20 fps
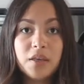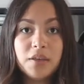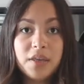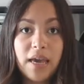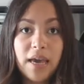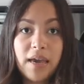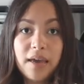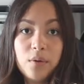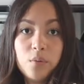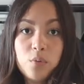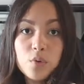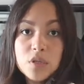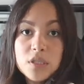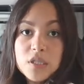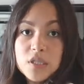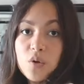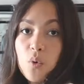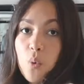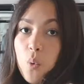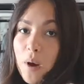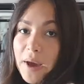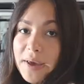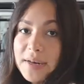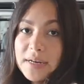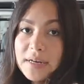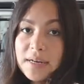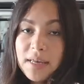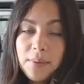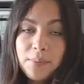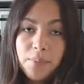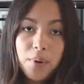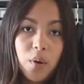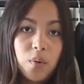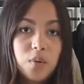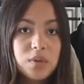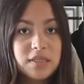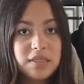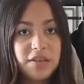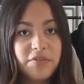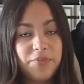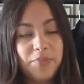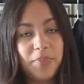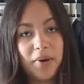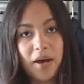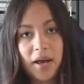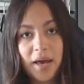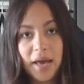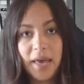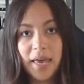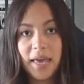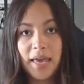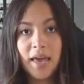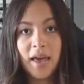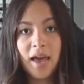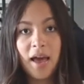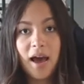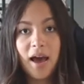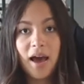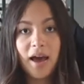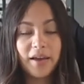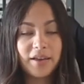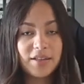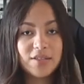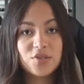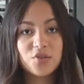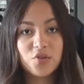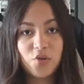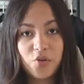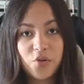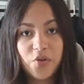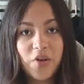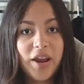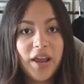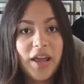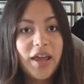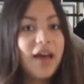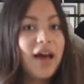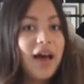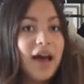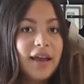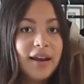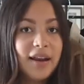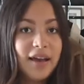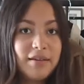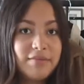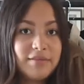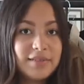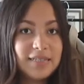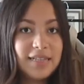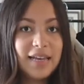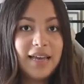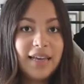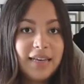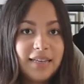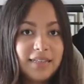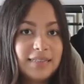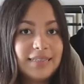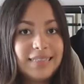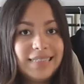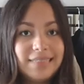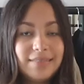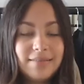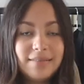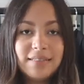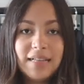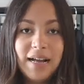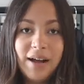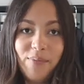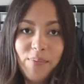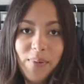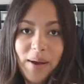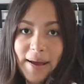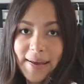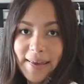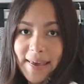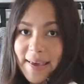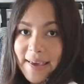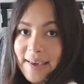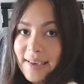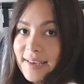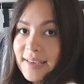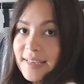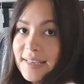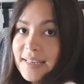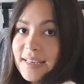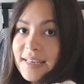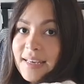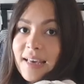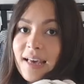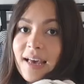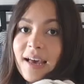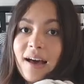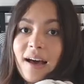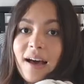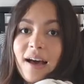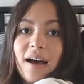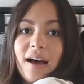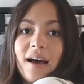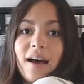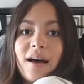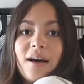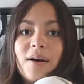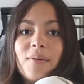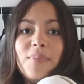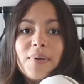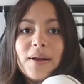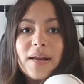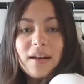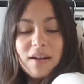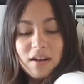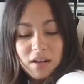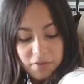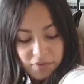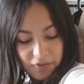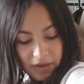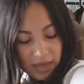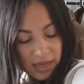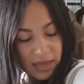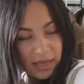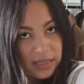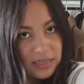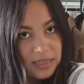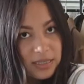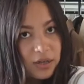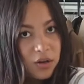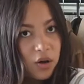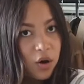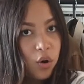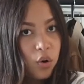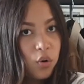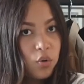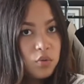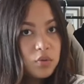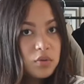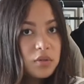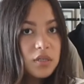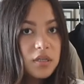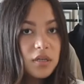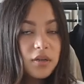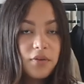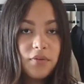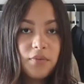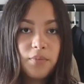yeah, it was quite an impulsive buy. I saw it and I was like, I'll buy it. But I love it. It's an old,